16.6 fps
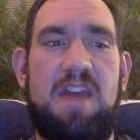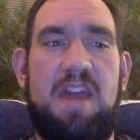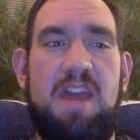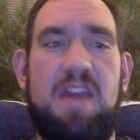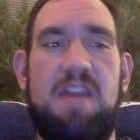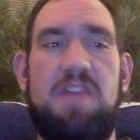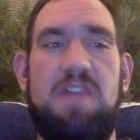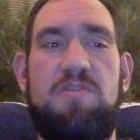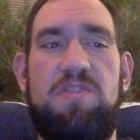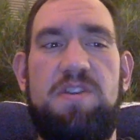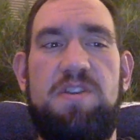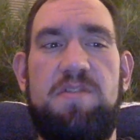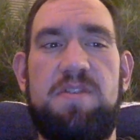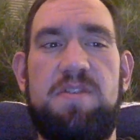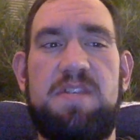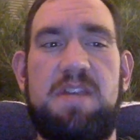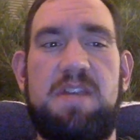and a Youth
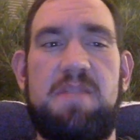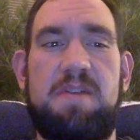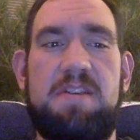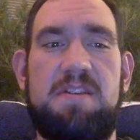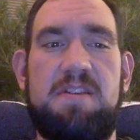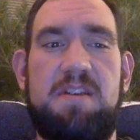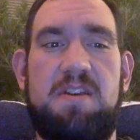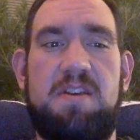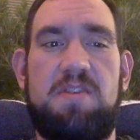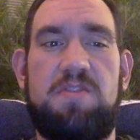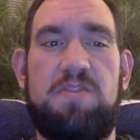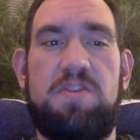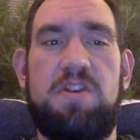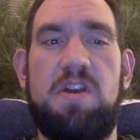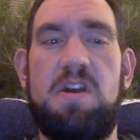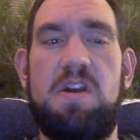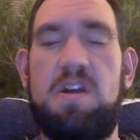USA wrestling coach.